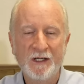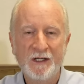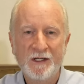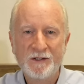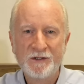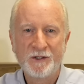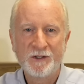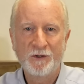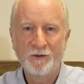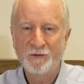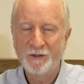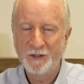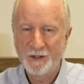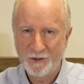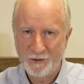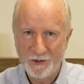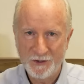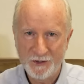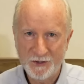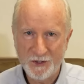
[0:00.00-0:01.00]
So,
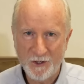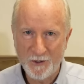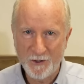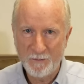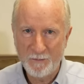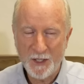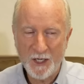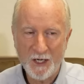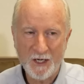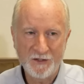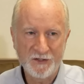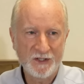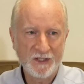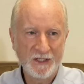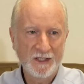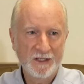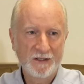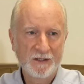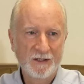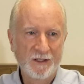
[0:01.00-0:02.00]
you start a
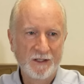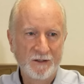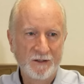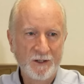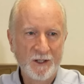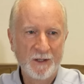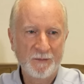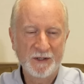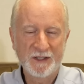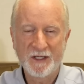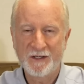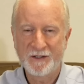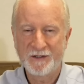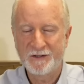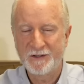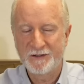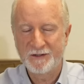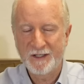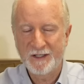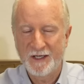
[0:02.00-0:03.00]
posse.
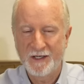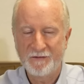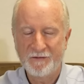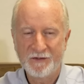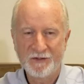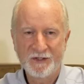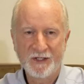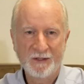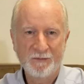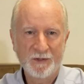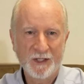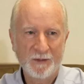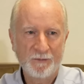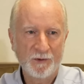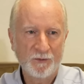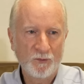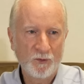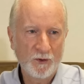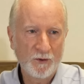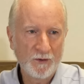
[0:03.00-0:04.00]
Comitatus is kind of the same type
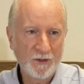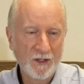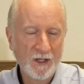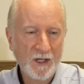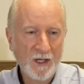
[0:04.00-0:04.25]
of word.